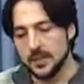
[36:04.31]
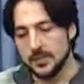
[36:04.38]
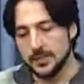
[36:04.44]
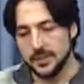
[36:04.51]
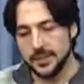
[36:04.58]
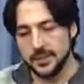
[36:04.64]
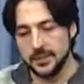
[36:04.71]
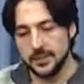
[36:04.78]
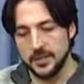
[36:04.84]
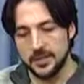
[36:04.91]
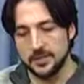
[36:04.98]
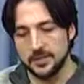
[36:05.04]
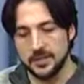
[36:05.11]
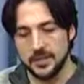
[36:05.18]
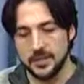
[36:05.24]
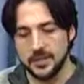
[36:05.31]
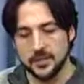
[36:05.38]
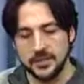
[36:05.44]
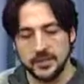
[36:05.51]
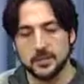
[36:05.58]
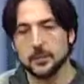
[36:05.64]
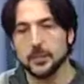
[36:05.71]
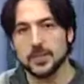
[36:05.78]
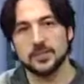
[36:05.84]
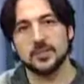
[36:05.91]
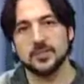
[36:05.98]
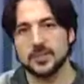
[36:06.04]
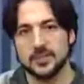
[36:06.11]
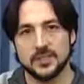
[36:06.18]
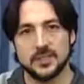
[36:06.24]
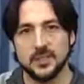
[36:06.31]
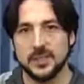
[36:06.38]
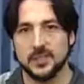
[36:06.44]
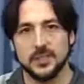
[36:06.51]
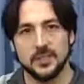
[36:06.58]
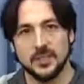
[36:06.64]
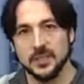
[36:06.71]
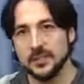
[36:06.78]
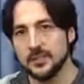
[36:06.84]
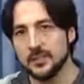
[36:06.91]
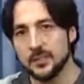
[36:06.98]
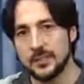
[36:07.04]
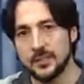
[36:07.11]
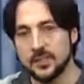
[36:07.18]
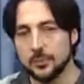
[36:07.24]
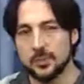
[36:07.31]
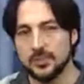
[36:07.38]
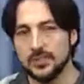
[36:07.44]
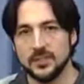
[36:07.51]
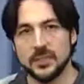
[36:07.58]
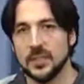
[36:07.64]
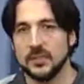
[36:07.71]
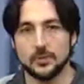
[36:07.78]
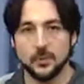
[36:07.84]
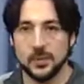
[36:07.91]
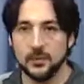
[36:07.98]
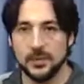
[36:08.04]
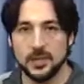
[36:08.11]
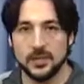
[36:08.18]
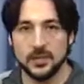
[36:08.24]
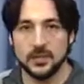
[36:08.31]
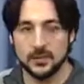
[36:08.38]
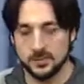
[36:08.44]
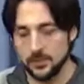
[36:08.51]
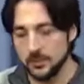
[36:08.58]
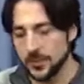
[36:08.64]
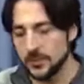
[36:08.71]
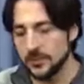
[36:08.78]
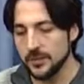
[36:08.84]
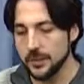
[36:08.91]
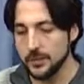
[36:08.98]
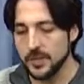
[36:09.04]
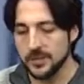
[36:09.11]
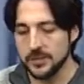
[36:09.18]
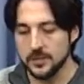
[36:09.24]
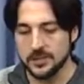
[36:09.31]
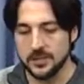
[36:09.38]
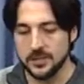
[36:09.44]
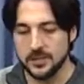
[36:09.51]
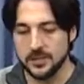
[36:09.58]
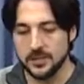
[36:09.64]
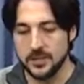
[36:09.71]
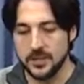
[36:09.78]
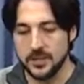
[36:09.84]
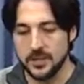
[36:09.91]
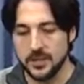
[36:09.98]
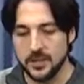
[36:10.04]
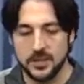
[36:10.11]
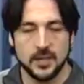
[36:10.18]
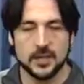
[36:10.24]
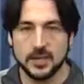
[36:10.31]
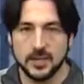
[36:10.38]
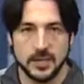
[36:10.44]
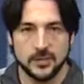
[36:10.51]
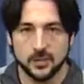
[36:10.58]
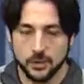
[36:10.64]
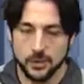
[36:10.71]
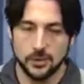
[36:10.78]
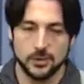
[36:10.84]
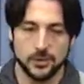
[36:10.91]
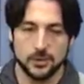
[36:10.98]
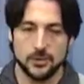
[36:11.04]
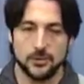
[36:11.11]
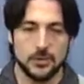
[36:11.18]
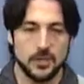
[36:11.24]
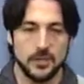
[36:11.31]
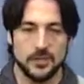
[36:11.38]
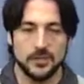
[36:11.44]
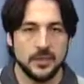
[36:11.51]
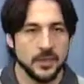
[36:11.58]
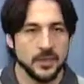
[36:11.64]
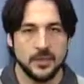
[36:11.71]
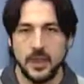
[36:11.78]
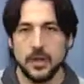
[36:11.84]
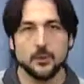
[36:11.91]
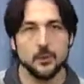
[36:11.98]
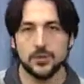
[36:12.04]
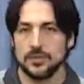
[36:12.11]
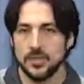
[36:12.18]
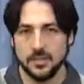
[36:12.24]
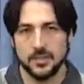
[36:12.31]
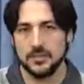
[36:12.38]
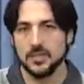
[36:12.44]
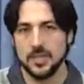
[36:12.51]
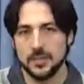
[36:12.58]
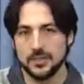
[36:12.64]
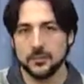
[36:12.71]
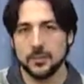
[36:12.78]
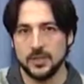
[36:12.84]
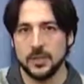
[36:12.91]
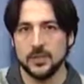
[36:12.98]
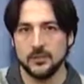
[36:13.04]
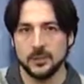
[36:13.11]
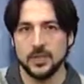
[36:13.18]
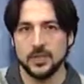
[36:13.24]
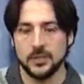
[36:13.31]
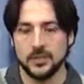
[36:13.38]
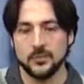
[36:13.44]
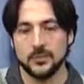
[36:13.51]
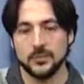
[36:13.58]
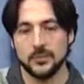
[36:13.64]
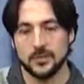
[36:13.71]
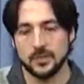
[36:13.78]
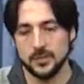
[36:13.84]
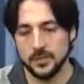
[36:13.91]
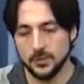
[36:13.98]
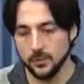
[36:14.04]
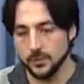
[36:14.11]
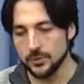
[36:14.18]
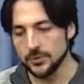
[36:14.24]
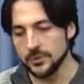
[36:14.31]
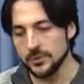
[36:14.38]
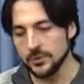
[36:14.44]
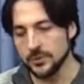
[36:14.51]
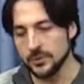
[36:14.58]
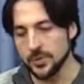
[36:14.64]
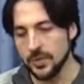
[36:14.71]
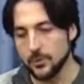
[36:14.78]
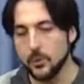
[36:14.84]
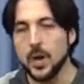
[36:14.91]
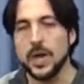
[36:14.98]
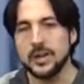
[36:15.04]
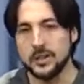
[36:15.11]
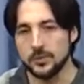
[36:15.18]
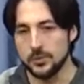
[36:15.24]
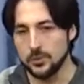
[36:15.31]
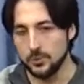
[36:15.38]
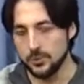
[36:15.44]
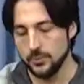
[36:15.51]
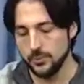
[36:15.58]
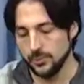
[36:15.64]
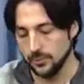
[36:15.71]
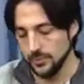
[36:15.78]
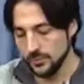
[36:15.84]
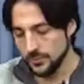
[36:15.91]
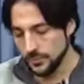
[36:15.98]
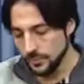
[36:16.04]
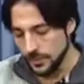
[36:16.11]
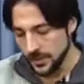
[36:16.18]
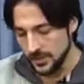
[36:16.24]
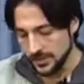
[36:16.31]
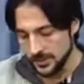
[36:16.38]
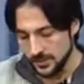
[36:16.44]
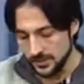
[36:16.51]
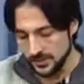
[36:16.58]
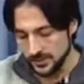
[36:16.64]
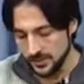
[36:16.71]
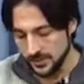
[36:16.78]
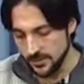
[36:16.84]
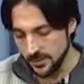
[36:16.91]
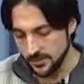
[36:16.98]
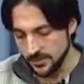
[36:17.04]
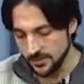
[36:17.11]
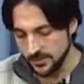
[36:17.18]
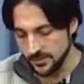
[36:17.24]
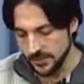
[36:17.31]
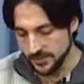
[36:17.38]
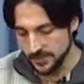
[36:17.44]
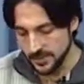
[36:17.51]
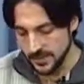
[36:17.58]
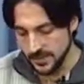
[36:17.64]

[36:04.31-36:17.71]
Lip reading: That they said, this person is saying that he was in touch with me, one of the masters said, and I can assure you that I wasn't in touch with that medium. He was writing to one English theosophist.